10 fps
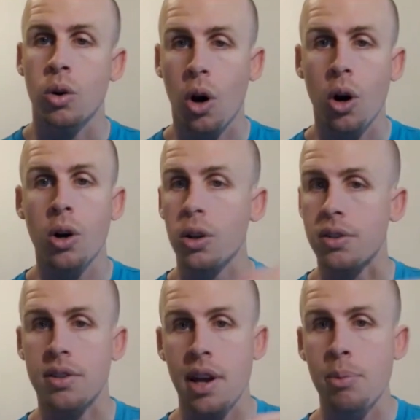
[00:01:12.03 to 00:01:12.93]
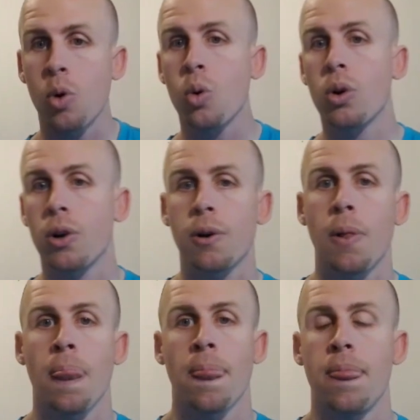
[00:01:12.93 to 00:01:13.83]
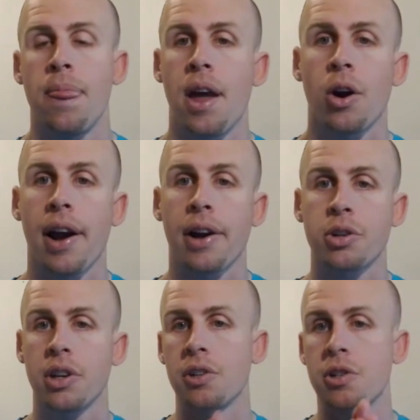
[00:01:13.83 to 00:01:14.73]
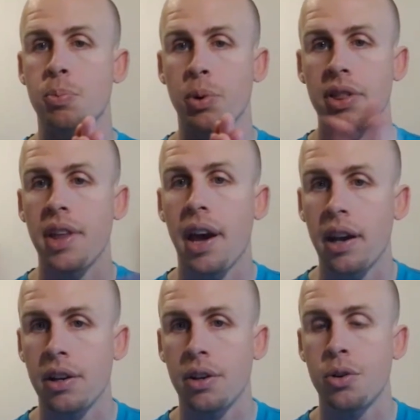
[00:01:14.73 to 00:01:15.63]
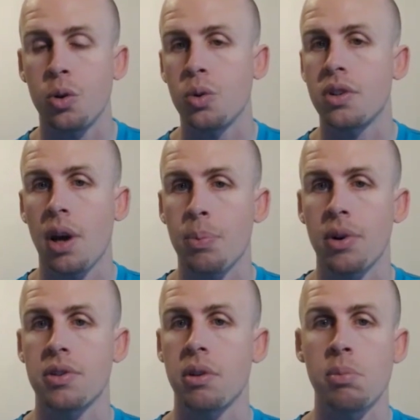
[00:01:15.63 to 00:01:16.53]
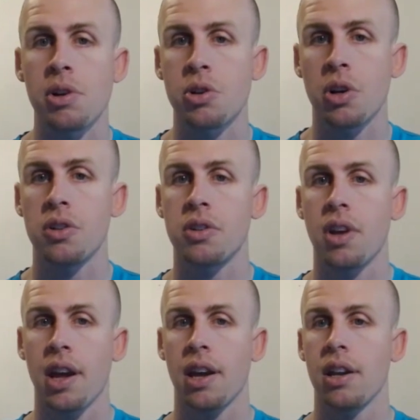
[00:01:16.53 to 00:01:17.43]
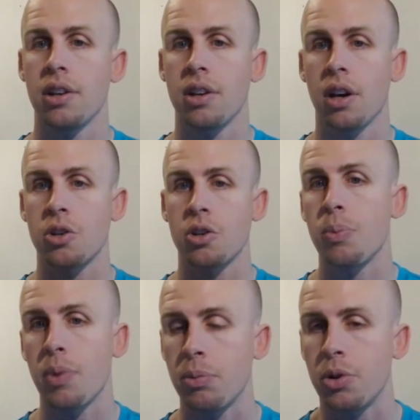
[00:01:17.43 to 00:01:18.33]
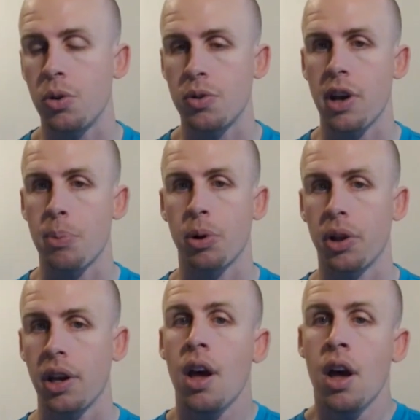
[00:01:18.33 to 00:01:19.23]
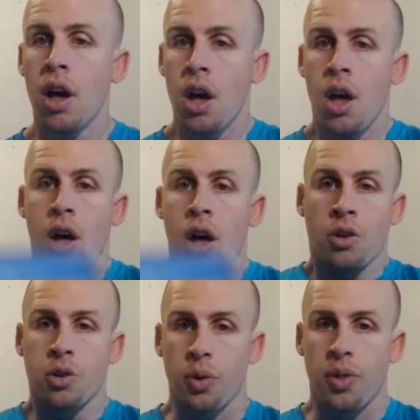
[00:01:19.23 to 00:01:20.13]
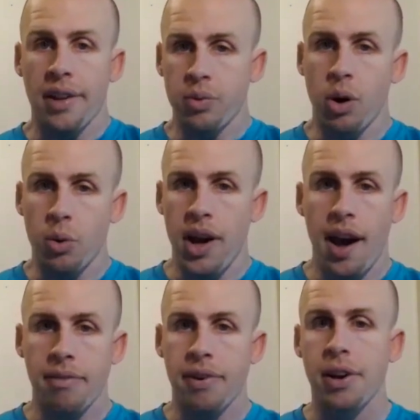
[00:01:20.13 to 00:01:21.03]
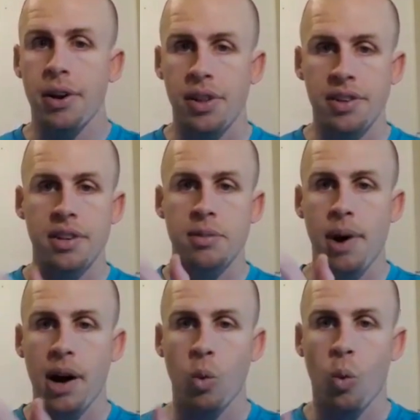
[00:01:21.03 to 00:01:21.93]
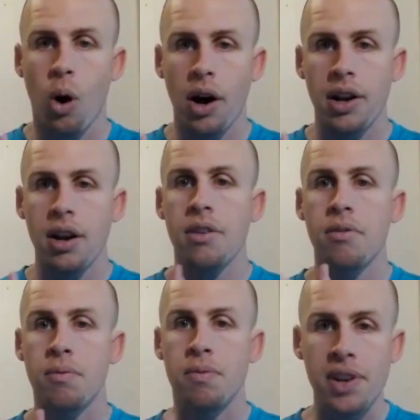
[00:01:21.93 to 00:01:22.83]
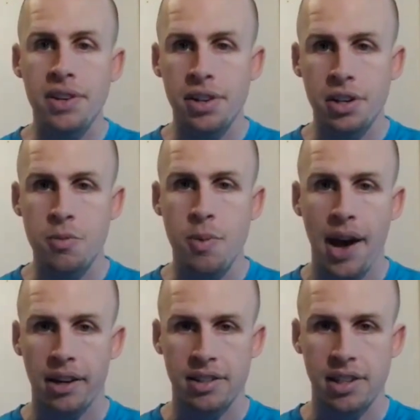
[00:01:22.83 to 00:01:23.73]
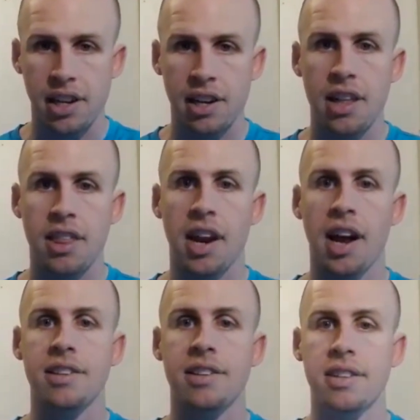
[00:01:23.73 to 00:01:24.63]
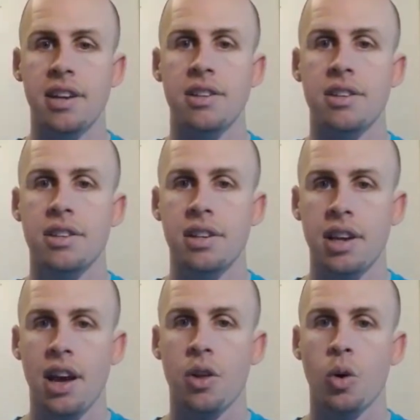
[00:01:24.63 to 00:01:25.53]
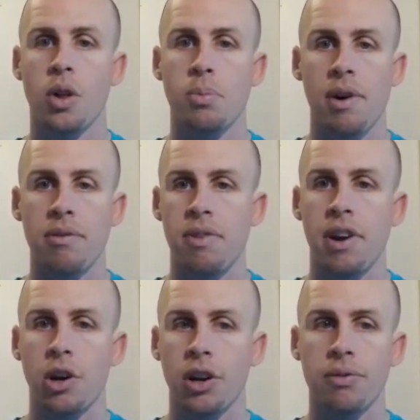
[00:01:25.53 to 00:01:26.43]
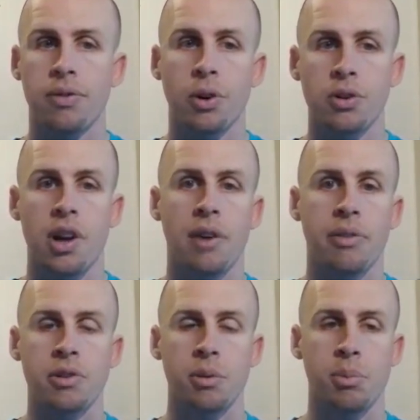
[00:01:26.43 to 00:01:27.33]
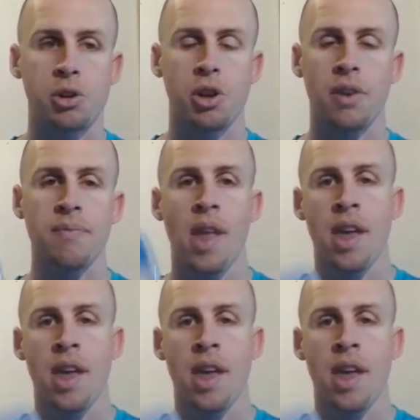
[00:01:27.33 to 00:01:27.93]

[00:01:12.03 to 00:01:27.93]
cart, the same order, they are actually going to split that into 2 separate submissions and ship them to you separately. So that's what we have here. This is my one vintage magazine that I sent together with my very first ever submission.